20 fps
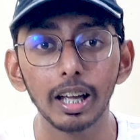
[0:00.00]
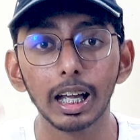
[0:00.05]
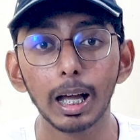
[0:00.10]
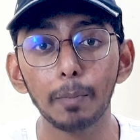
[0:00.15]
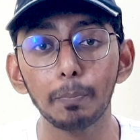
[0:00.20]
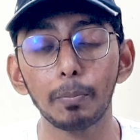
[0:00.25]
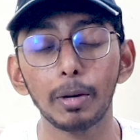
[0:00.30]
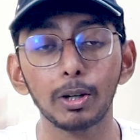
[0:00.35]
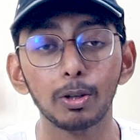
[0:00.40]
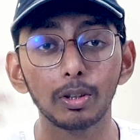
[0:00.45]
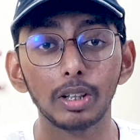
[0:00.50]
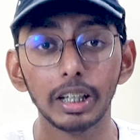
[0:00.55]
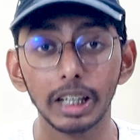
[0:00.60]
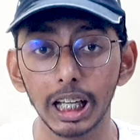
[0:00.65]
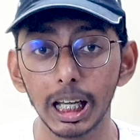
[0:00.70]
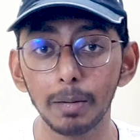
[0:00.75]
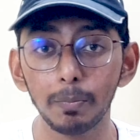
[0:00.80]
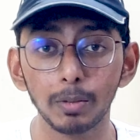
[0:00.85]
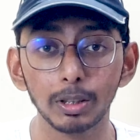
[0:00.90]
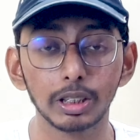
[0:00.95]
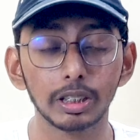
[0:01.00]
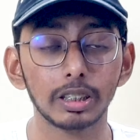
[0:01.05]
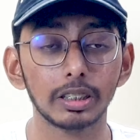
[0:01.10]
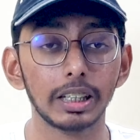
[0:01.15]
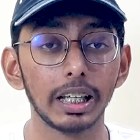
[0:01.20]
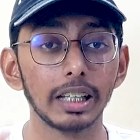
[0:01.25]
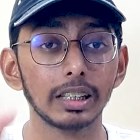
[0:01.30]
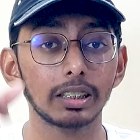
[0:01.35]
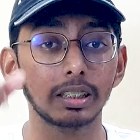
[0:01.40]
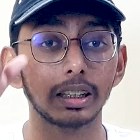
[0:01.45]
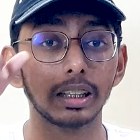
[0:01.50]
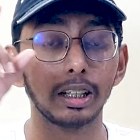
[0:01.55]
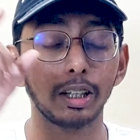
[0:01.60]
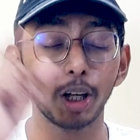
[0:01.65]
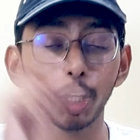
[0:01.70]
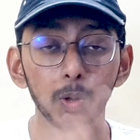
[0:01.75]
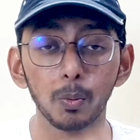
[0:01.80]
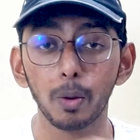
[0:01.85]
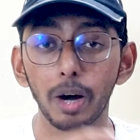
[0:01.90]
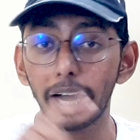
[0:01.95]
compared to the name which says
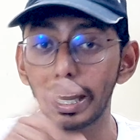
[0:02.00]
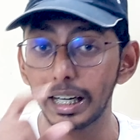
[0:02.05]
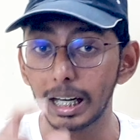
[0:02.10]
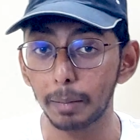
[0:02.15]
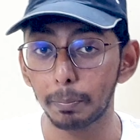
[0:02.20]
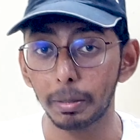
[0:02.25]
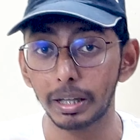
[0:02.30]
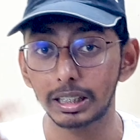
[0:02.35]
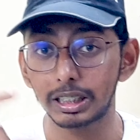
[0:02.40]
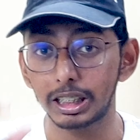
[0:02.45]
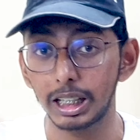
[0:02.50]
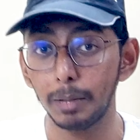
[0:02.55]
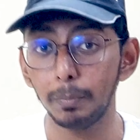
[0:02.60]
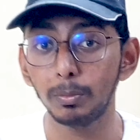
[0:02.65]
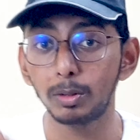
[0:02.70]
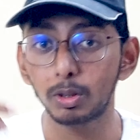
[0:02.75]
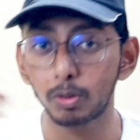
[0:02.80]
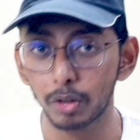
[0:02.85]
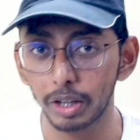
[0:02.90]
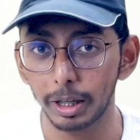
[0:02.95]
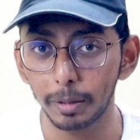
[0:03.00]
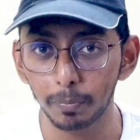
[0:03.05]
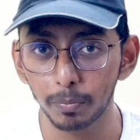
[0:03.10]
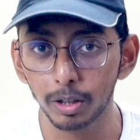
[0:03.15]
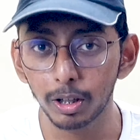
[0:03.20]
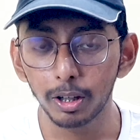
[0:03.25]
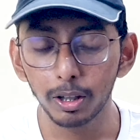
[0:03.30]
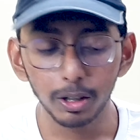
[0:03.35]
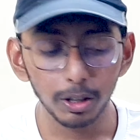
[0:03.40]
Lenovo Ideapad Slim 3.